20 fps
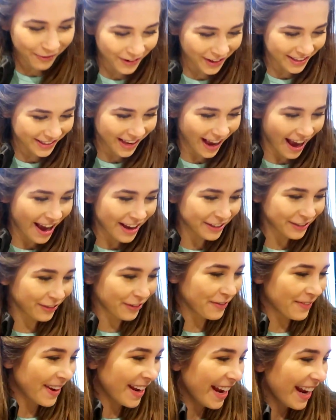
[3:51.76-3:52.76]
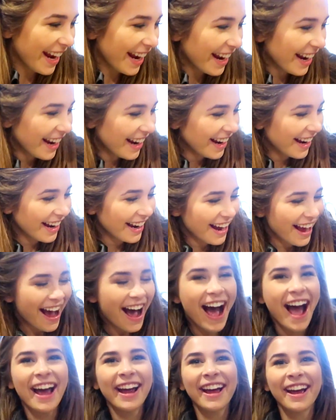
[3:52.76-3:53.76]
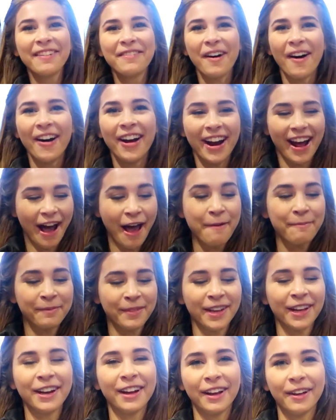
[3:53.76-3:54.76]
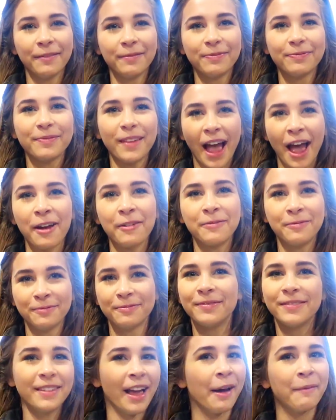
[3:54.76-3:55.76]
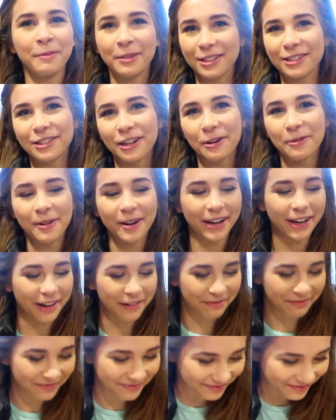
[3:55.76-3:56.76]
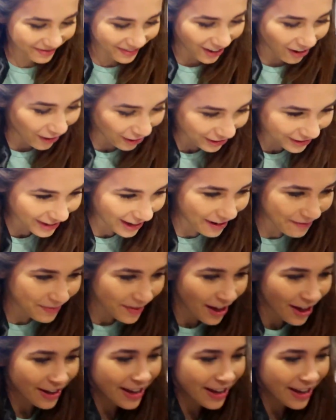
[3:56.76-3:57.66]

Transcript: glad that they gave us one for each of us. I am. On, I'm gonna I, I'm gonna start wearing them all the time.